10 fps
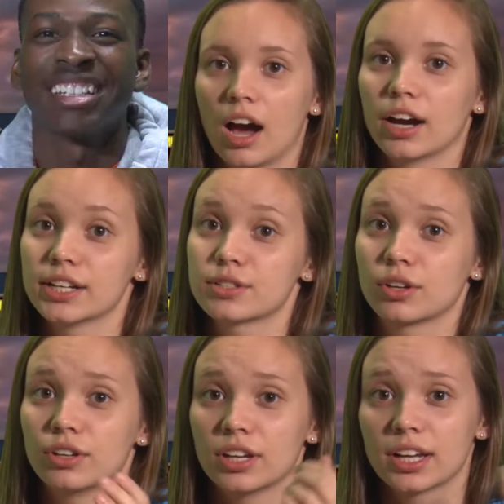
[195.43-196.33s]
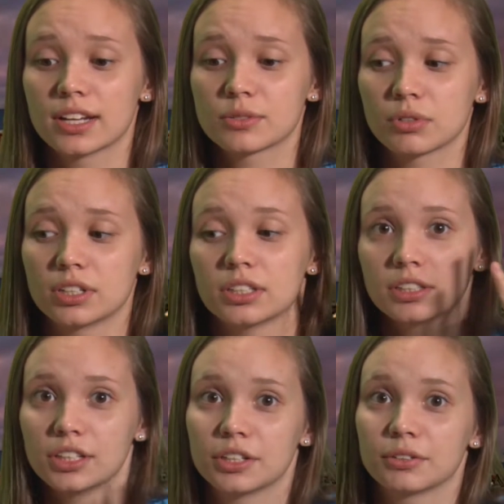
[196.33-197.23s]
All right, so I know you guys want
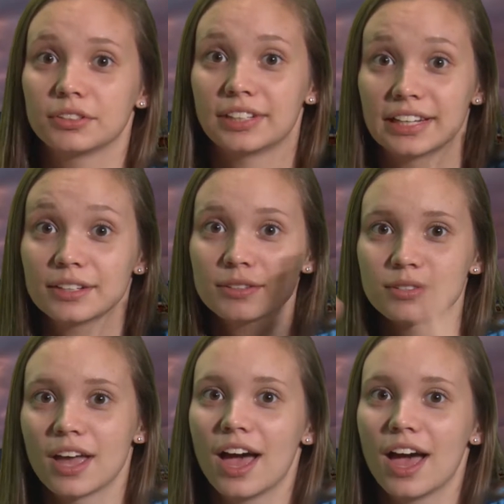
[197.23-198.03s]
to, you know, dance.